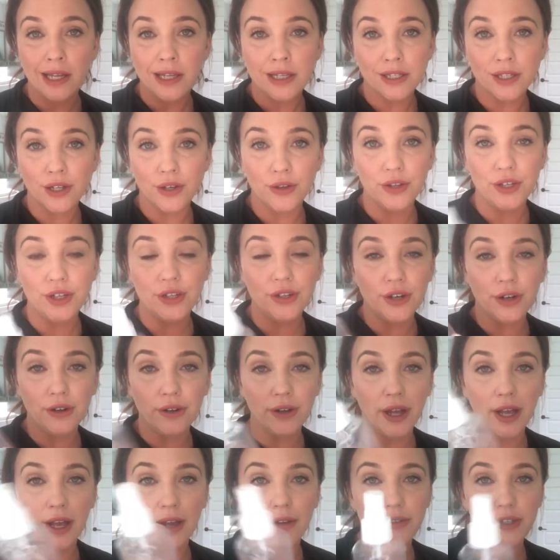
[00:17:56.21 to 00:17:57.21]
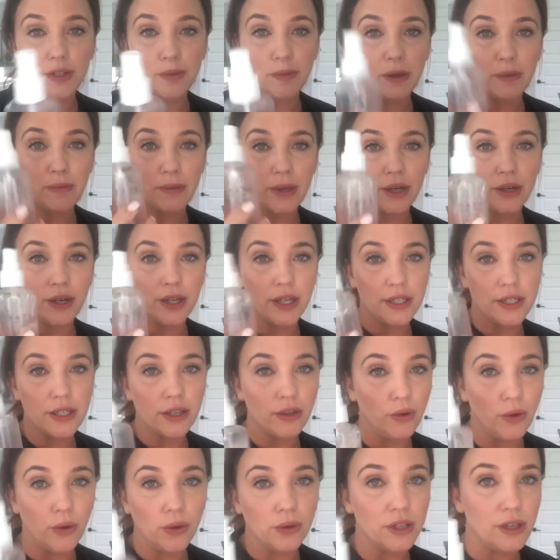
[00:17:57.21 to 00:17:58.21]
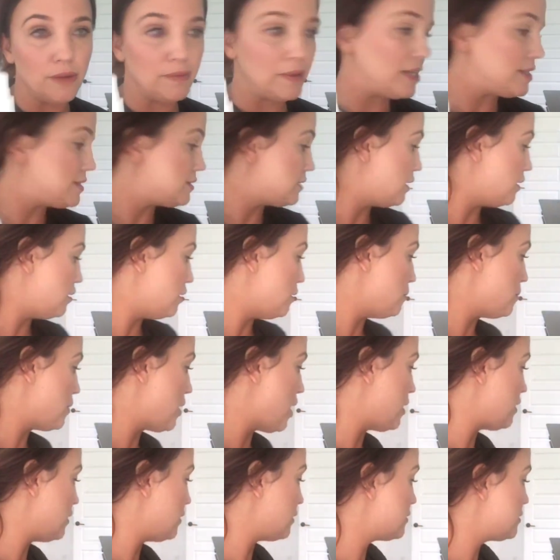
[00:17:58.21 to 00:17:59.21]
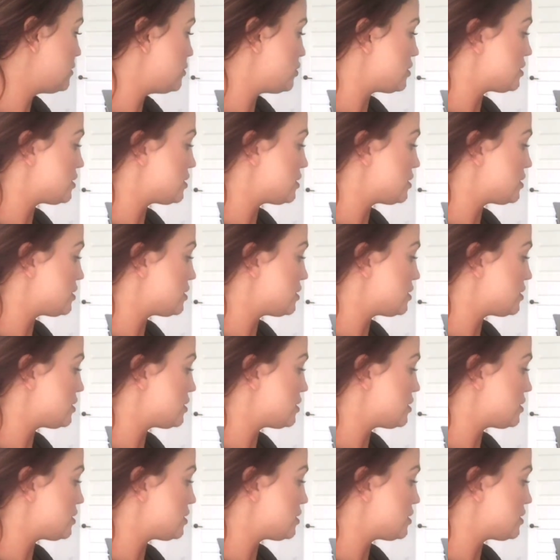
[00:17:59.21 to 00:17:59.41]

So you don't have to be married to only mascara products,